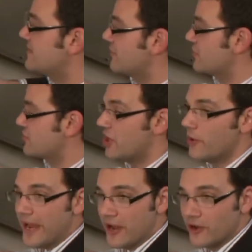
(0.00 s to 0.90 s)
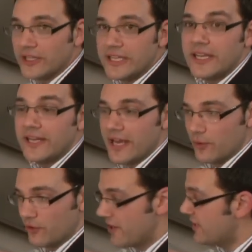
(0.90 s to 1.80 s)
that there's no air leaking and
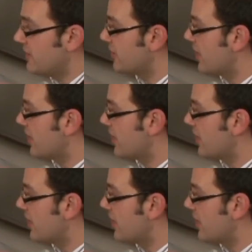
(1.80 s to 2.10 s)
we're ready to